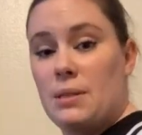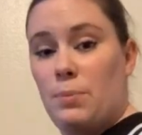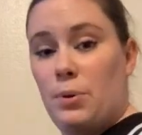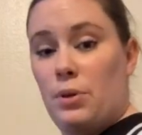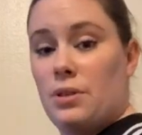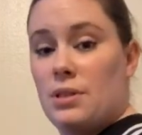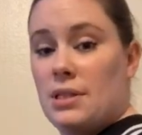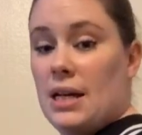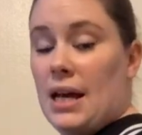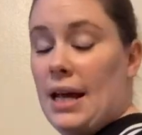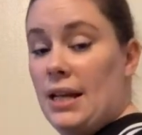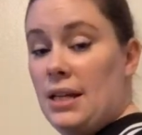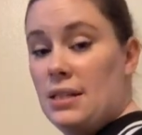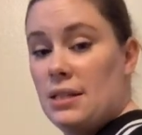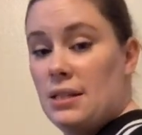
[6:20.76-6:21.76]
pulled
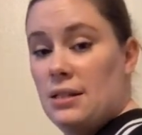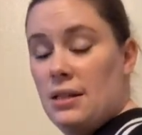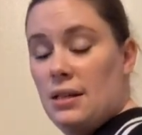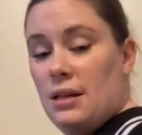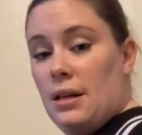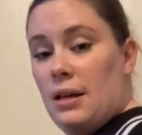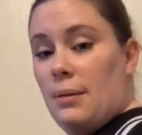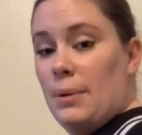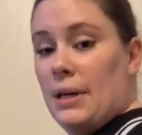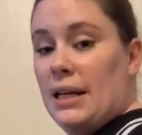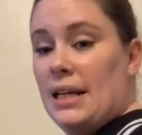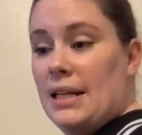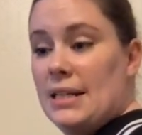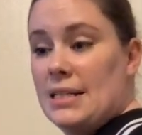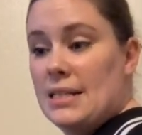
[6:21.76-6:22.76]
tight, but
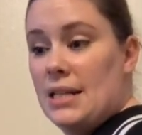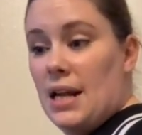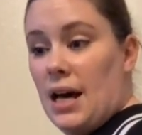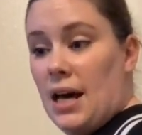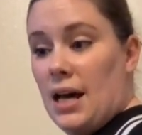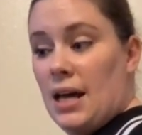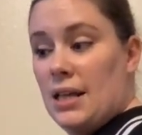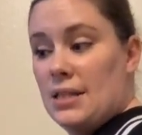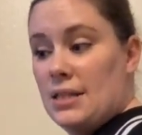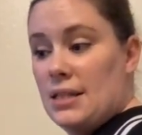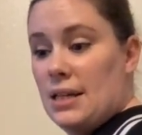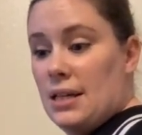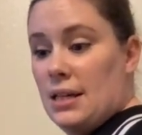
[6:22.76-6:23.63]
it is not